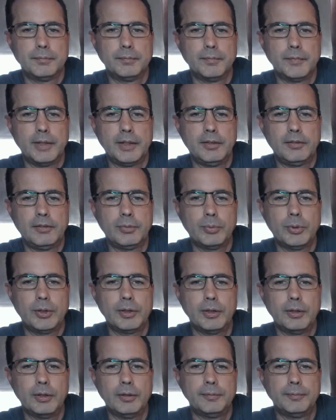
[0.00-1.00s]
It's
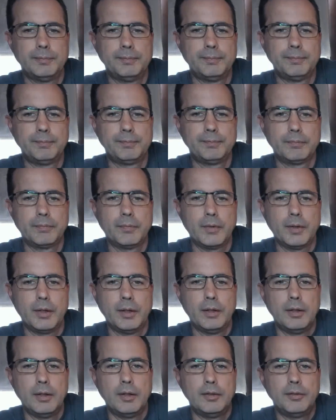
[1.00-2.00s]
working.
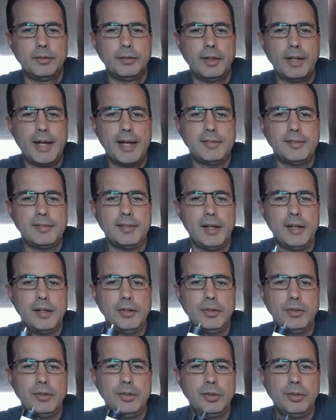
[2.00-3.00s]
So that's how
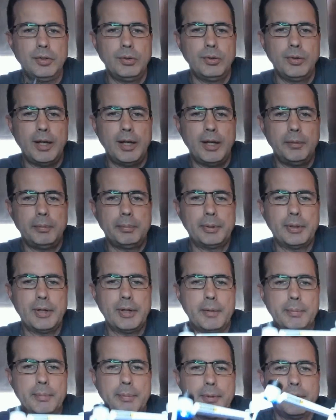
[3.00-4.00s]
you do a
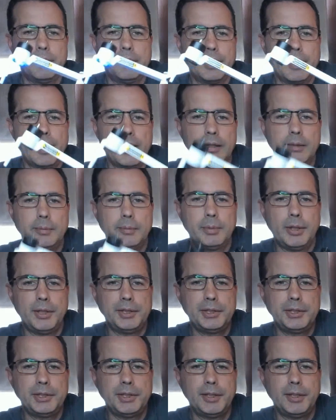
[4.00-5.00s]
proper
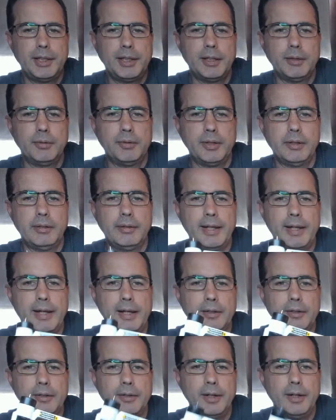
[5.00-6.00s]
calibration to get rid of
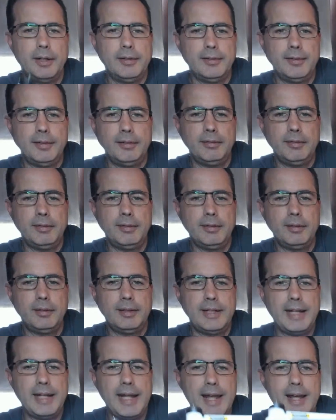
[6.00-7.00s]
that crazy
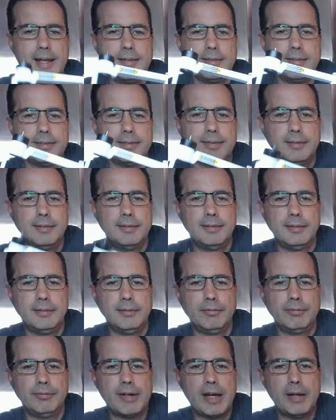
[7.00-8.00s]
dance
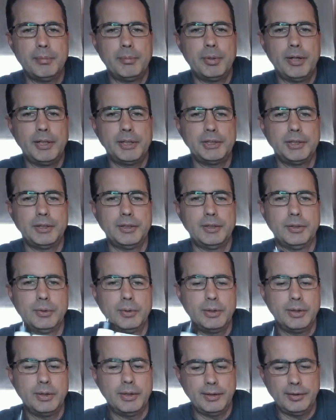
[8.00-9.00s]
and vibration
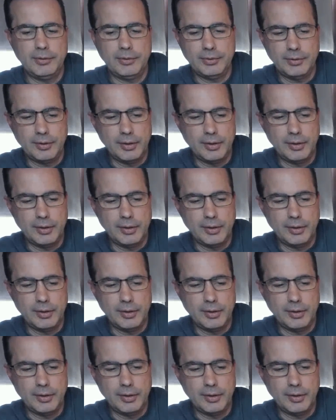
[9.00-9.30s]
noise,